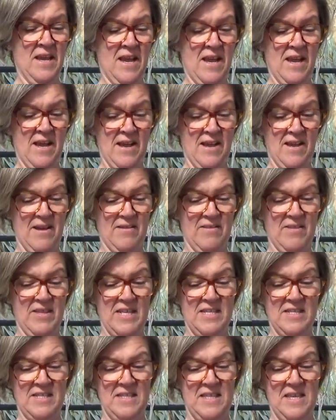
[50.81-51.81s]

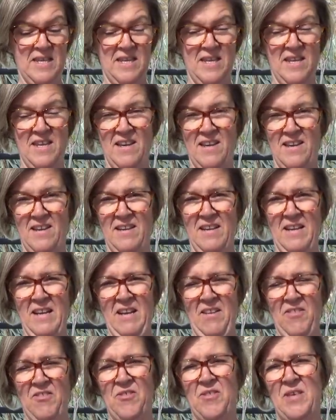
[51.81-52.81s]
That's the
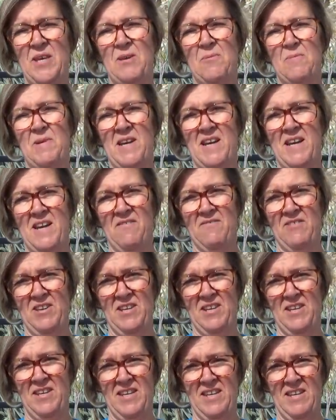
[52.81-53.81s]
thing about
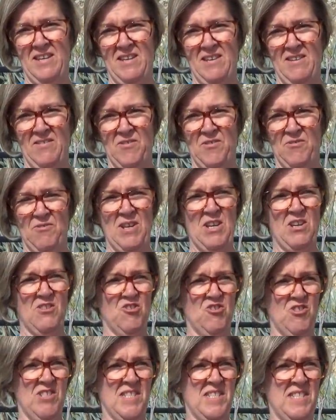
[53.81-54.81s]
having a
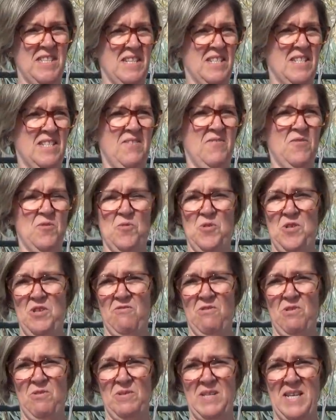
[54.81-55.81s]

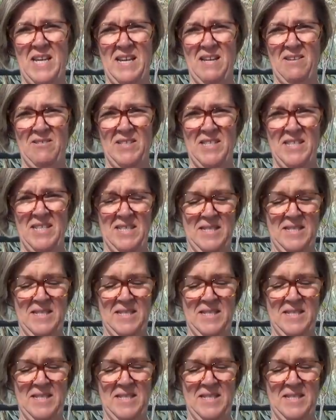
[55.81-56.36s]
364-year-old house.